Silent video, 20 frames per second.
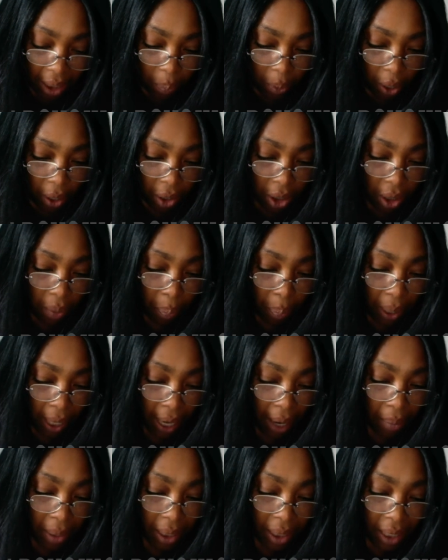person, but
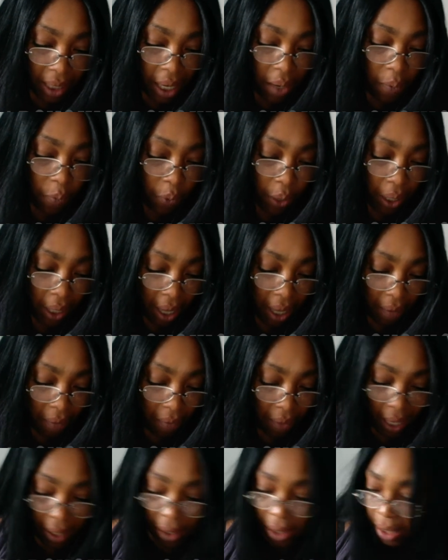I'm seeing
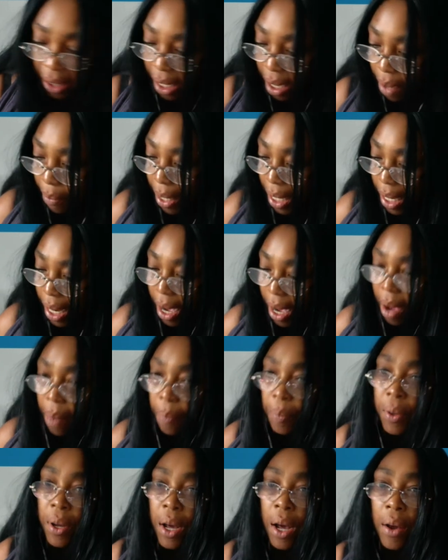forgiveness coming up,
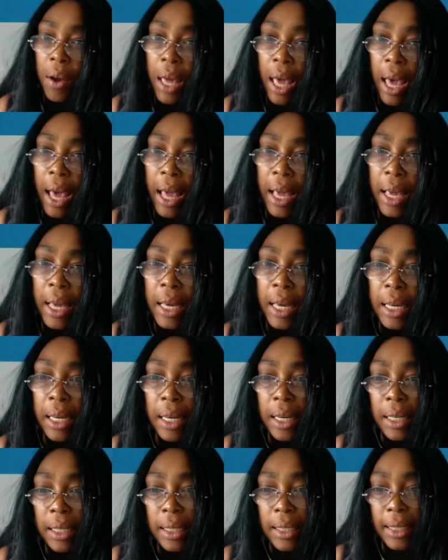okay?
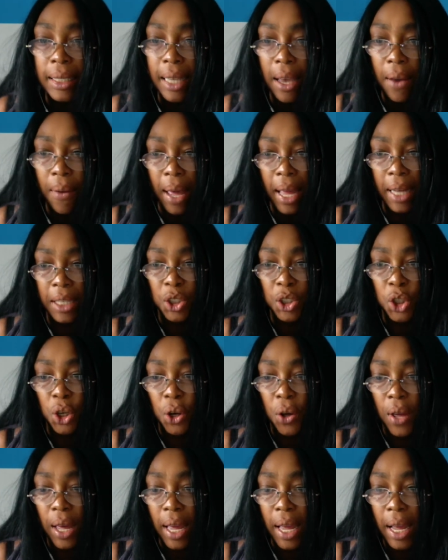So
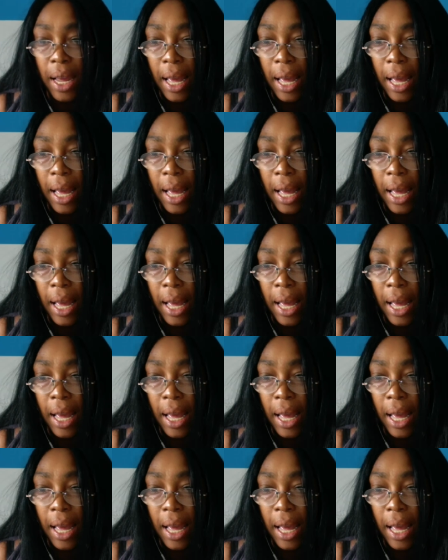enjoy.